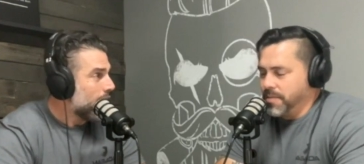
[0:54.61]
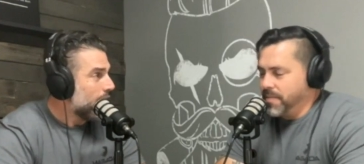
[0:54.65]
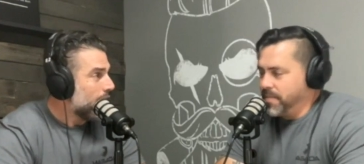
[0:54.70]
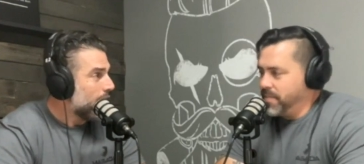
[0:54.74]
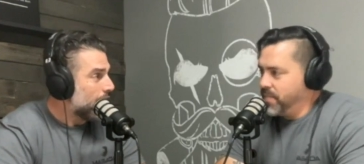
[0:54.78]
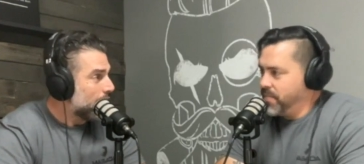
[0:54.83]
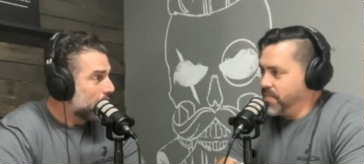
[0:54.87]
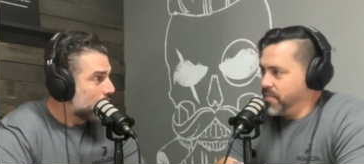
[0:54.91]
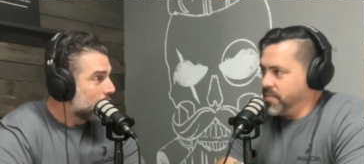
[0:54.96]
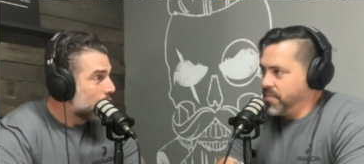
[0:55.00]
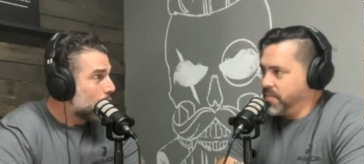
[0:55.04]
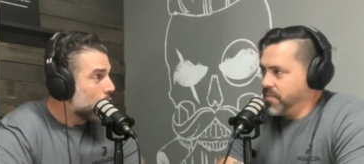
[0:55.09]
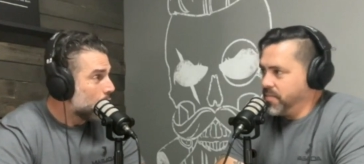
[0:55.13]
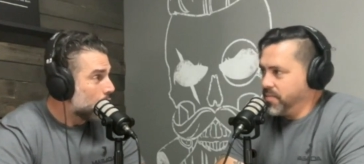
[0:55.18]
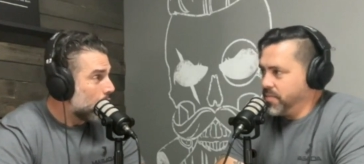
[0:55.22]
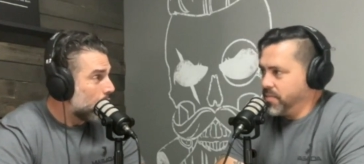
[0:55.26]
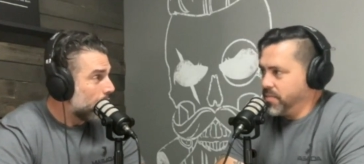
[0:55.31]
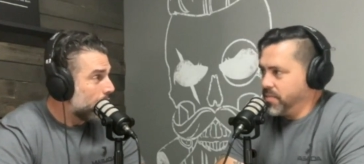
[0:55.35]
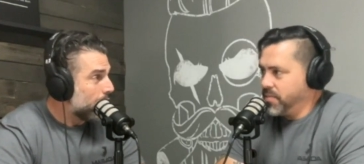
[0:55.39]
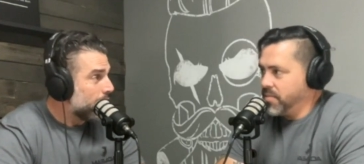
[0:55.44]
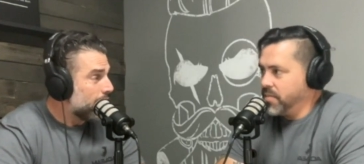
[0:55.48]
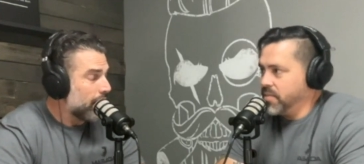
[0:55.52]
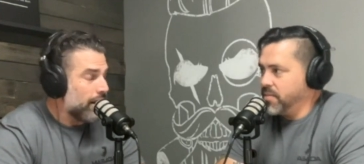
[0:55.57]
Speaker 1: That is good
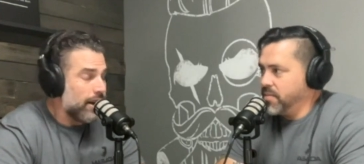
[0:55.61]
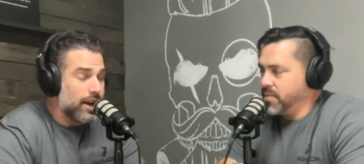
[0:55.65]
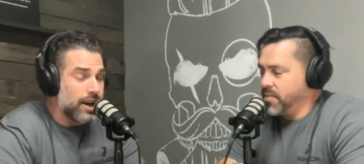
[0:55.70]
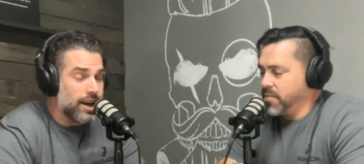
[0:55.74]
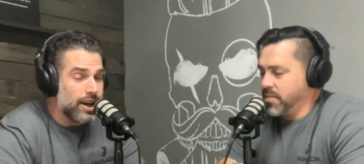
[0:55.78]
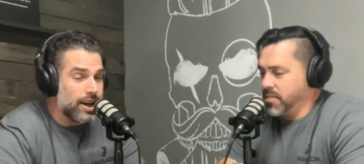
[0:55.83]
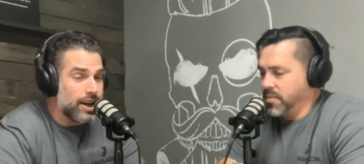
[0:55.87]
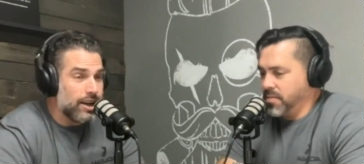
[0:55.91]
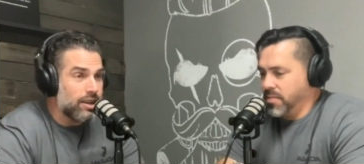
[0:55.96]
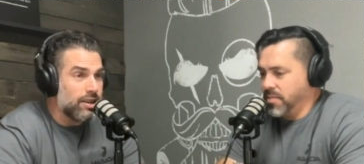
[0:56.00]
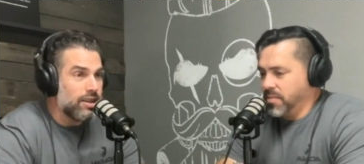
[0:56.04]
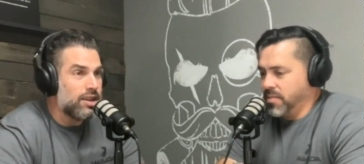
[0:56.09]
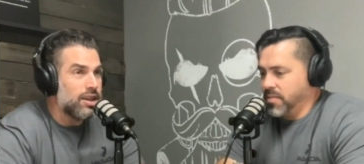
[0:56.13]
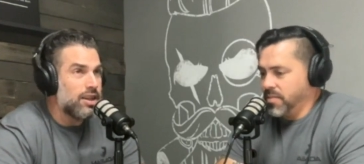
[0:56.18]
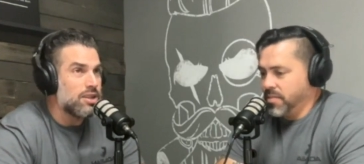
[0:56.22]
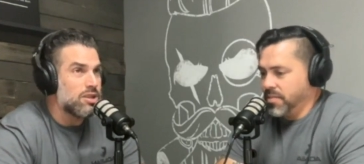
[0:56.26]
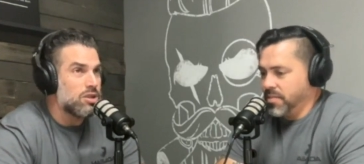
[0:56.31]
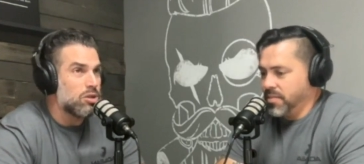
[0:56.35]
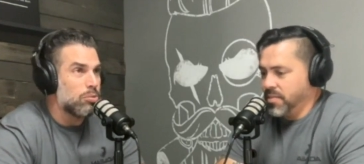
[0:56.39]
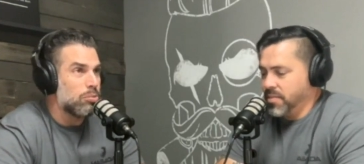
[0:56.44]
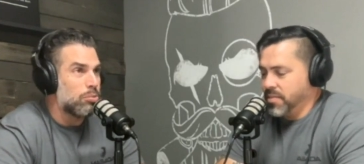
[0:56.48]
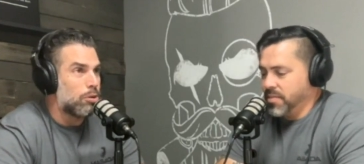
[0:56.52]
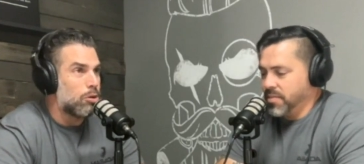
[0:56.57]
coffee, and they
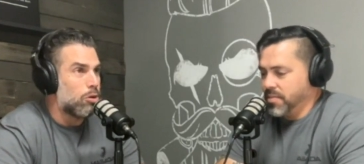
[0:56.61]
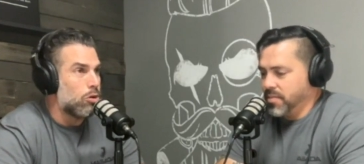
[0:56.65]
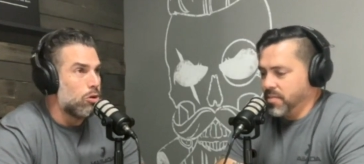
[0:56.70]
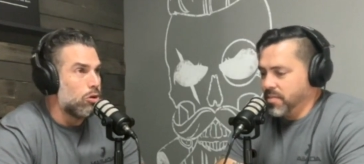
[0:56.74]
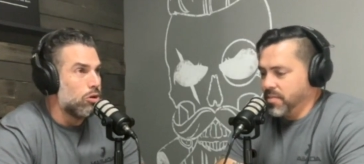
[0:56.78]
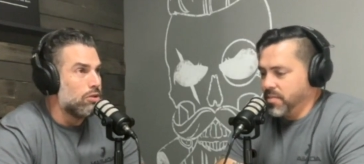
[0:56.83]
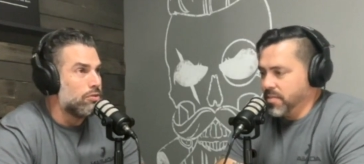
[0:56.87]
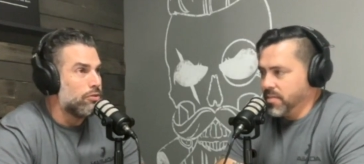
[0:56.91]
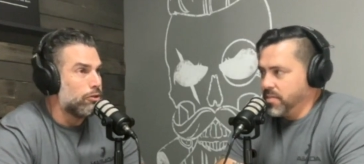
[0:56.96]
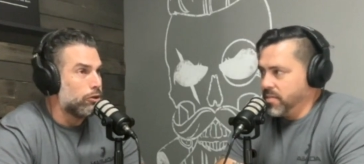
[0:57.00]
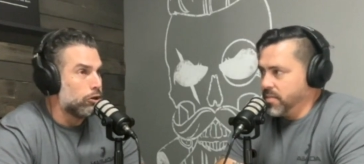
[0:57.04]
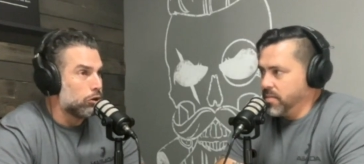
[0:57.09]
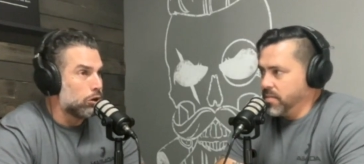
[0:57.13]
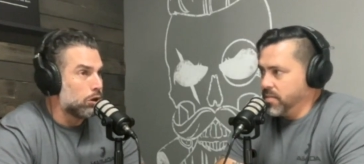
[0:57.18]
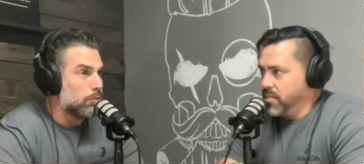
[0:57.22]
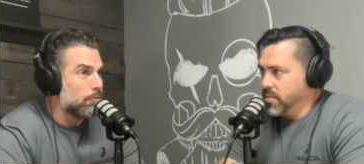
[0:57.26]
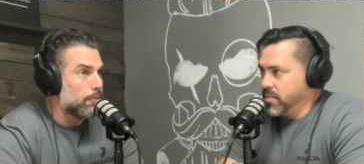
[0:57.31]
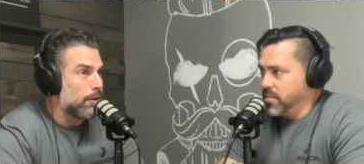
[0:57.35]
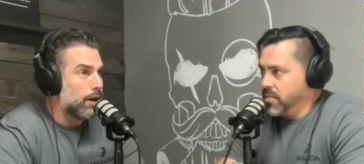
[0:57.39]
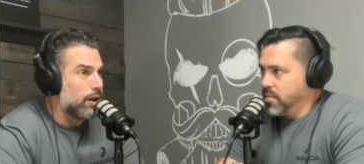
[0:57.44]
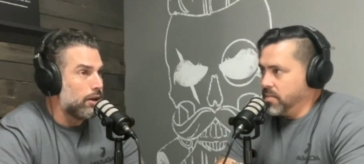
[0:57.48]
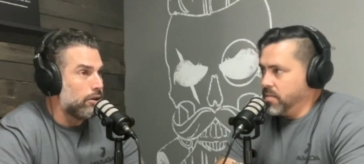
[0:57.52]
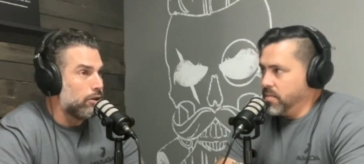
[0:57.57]
support first
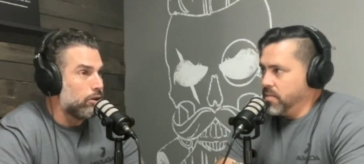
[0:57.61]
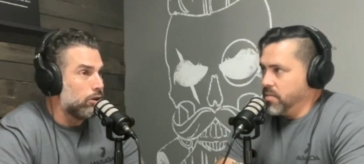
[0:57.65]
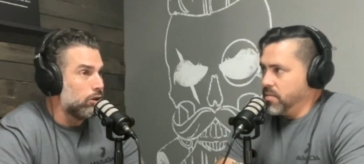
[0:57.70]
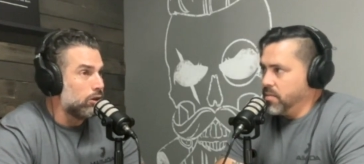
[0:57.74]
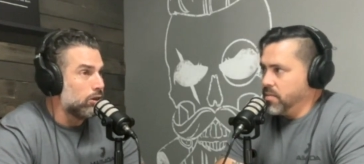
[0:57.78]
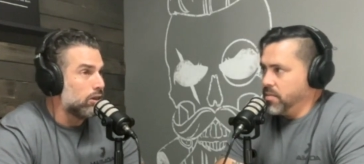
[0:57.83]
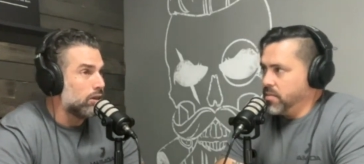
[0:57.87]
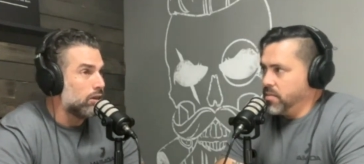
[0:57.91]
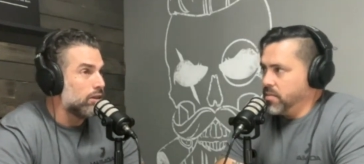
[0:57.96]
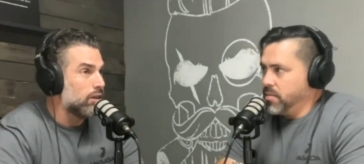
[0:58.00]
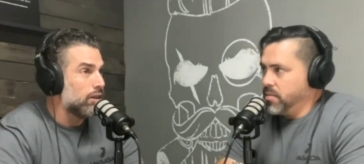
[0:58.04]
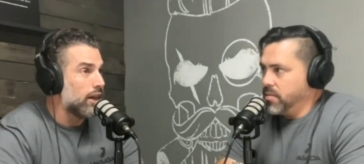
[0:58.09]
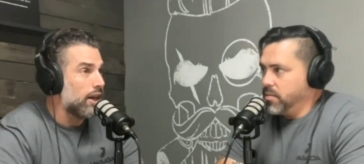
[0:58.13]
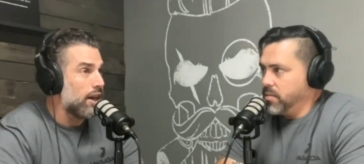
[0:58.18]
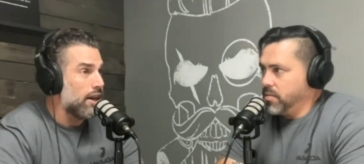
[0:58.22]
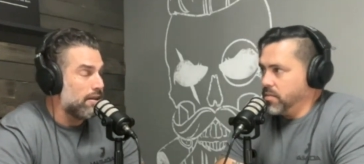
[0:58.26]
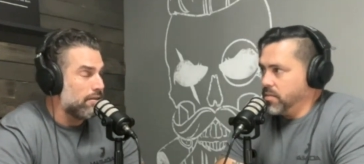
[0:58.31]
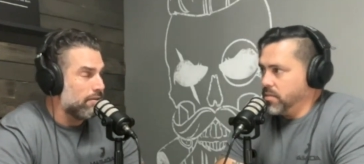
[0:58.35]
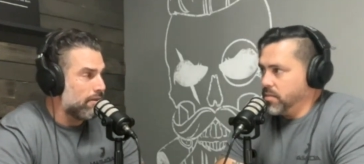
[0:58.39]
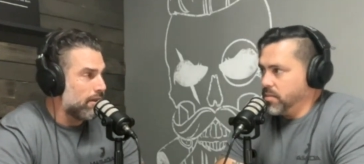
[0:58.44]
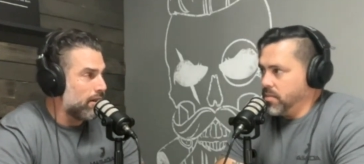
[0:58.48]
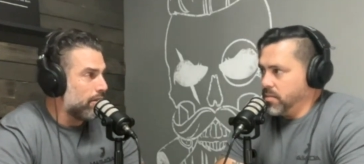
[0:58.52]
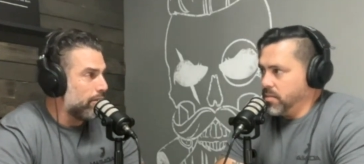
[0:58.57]
responders
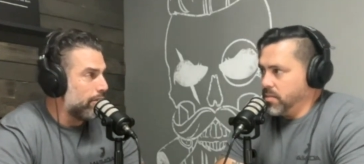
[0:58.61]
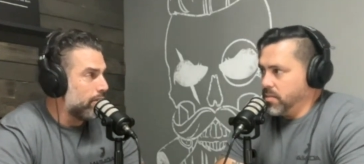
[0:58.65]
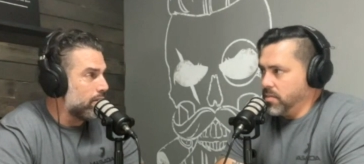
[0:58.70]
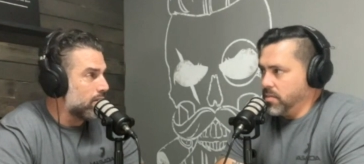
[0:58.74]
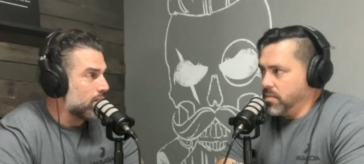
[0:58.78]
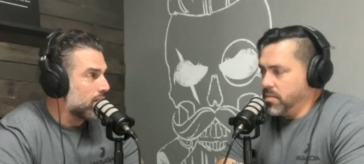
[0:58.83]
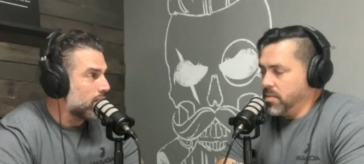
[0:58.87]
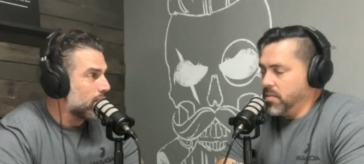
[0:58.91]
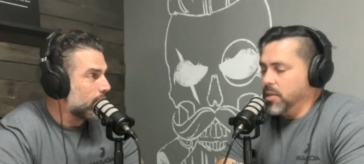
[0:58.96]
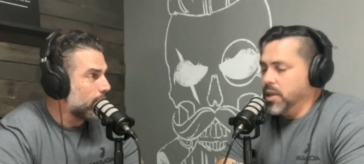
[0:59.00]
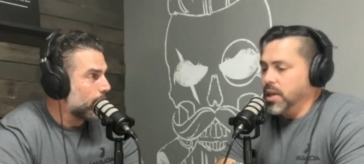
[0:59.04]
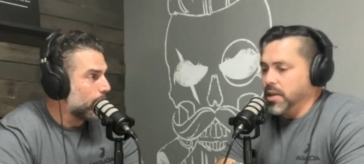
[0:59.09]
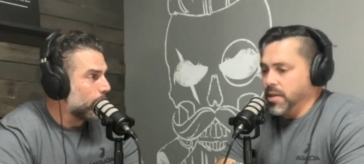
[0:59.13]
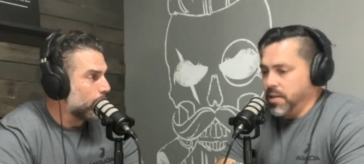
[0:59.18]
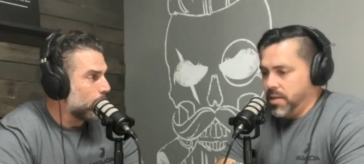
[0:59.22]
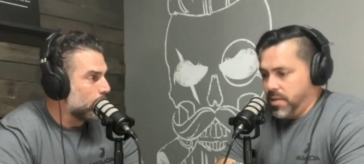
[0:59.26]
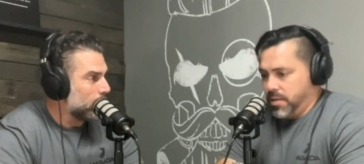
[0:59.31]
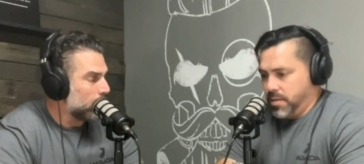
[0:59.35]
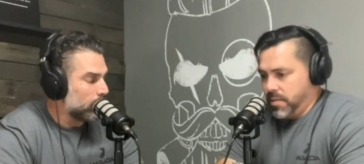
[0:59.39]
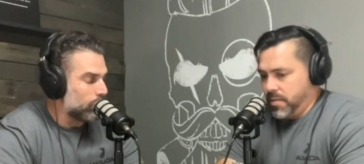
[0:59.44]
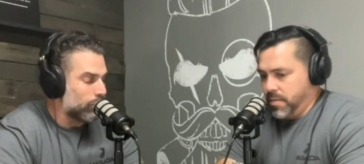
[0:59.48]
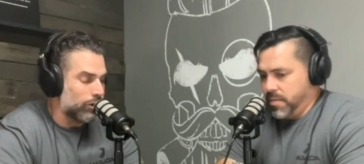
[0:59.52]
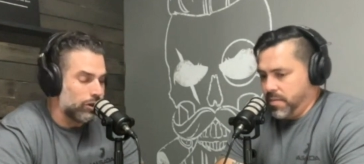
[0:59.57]
and veterans. Yes,
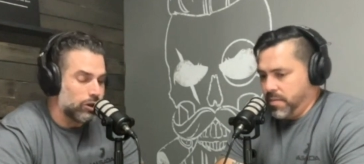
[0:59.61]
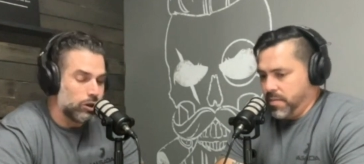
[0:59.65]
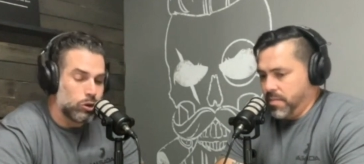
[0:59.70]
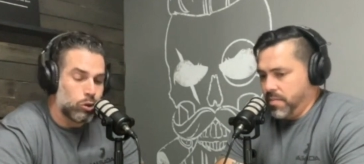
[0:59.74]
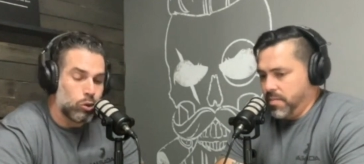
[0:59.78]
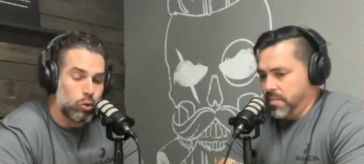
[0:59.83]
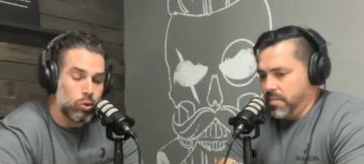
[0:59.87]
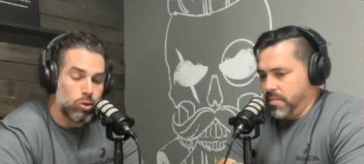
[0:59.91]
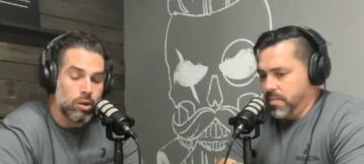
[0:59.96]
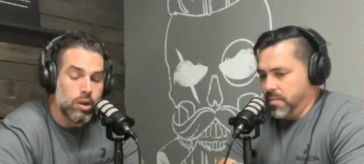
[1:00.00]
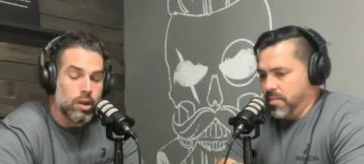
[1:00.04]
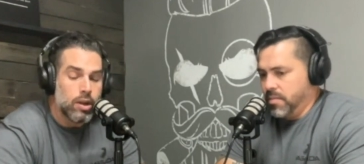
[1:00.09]
which is very cool.